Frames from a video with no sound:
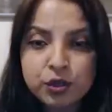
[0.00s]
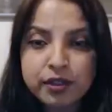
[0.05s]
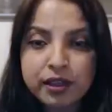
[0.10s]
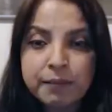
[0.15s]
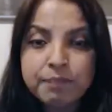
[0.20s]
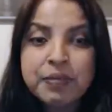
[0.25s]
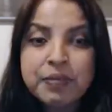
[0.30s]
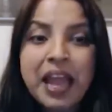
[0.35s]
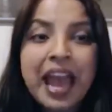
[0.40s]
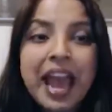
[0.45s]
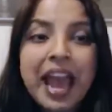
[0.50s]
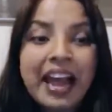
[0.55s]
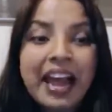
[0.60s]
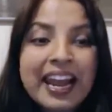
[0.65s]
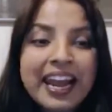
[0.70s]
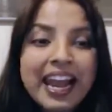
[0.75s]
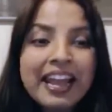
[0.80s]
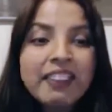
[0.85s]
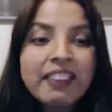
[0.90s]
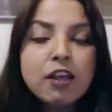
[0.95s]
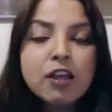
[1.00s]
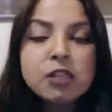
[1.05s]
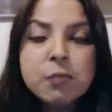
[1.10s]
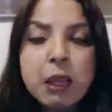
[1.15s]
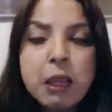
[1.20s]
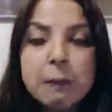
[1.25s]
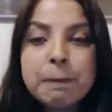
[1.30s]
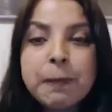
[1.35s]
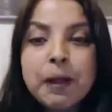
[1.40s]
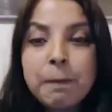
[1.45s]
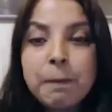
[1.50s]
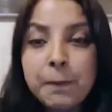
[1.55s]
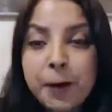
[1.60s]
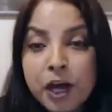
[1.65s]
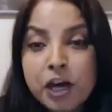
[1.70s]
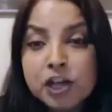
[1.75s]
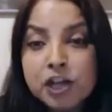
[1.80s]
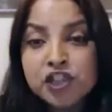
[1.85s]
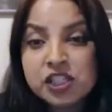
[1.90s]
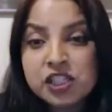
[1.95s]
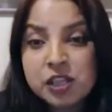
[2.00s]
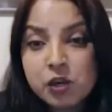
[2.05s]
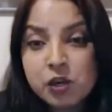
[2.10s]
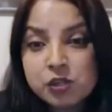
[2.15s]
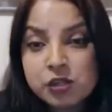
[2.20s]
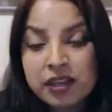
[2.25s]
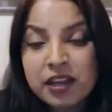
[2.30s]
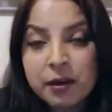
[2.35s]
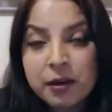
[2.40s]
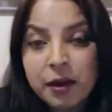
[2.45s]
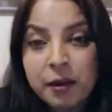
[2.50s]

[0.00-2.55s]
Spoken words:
to them and letting those people purchase those,